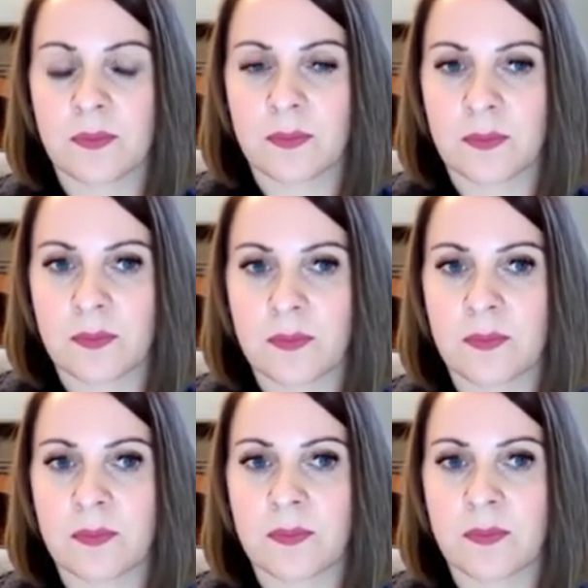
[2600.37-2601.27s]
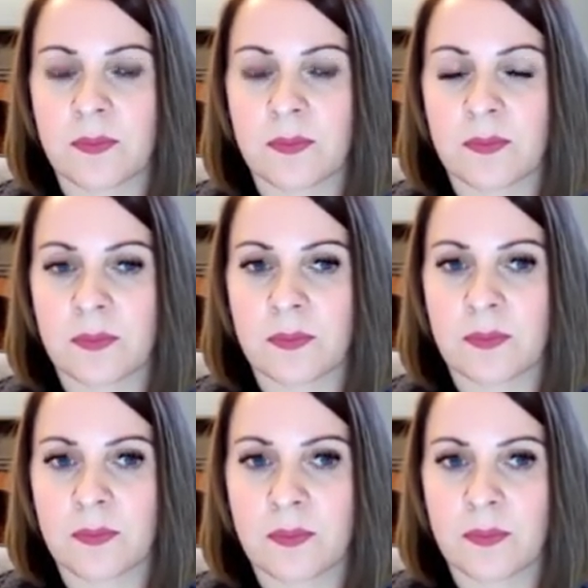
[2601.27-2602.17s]

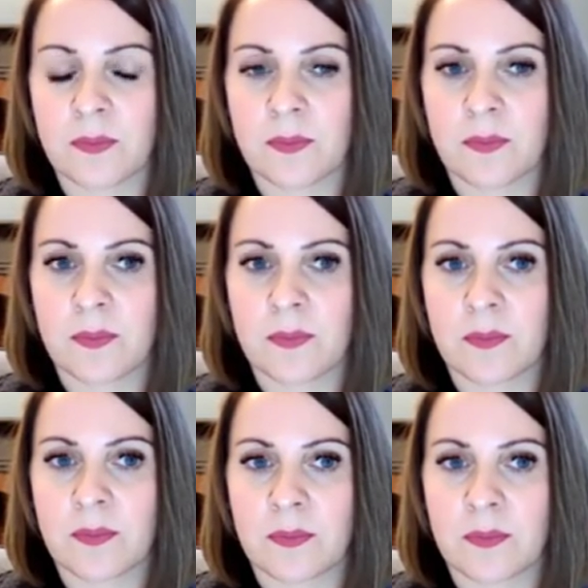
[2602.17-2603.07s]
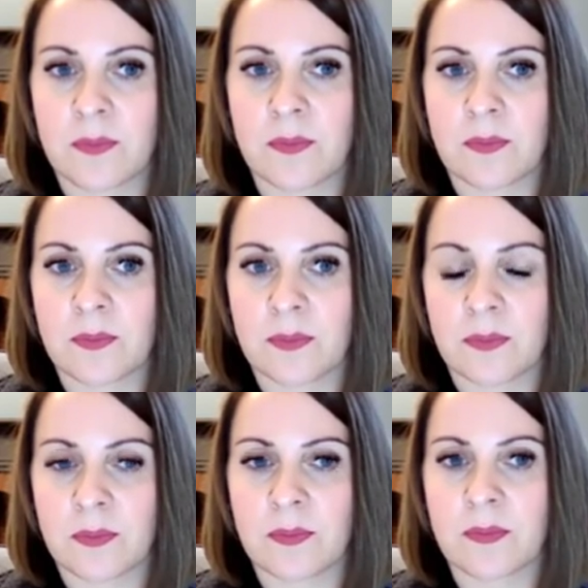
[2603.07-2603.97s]

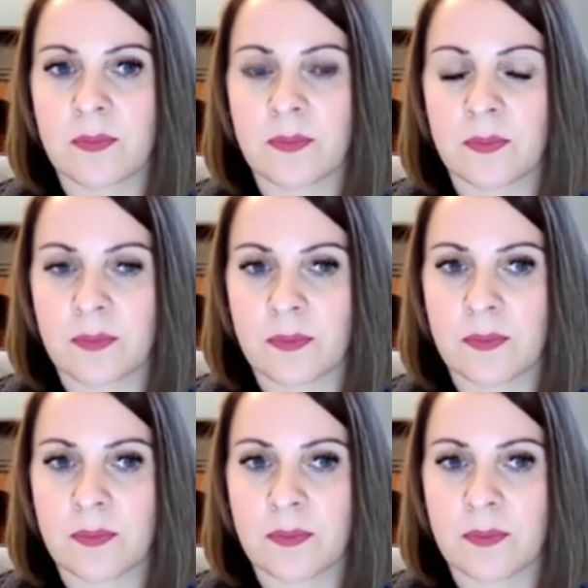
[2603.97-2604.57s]
(not speaking)